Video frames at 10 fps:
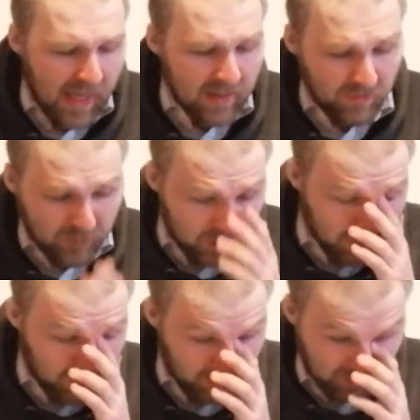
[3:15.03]
And of
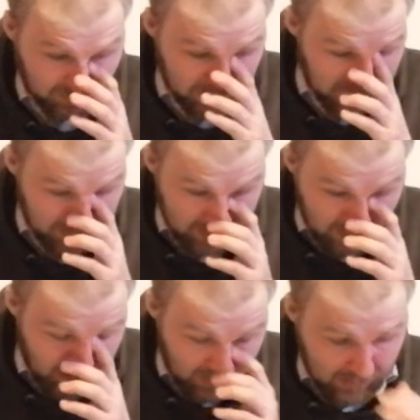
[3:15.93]
course,
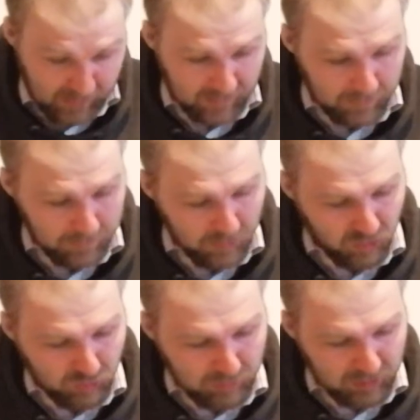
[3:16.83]
a
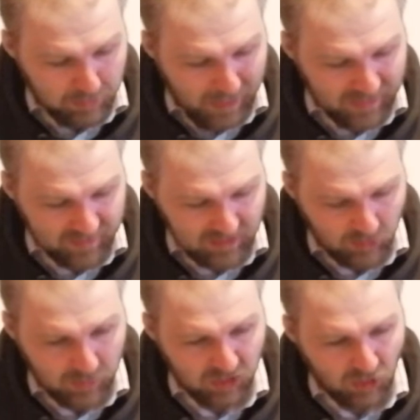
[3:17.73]
scripture
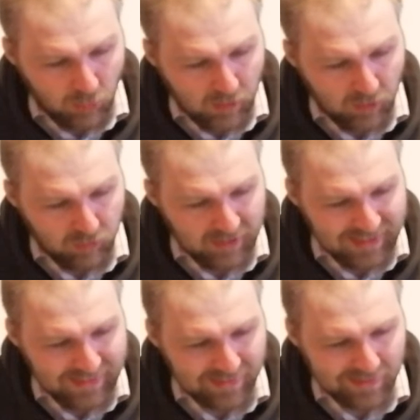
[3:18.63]
passage which I will
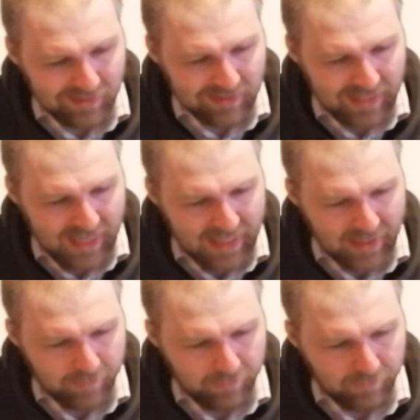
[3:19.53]
read today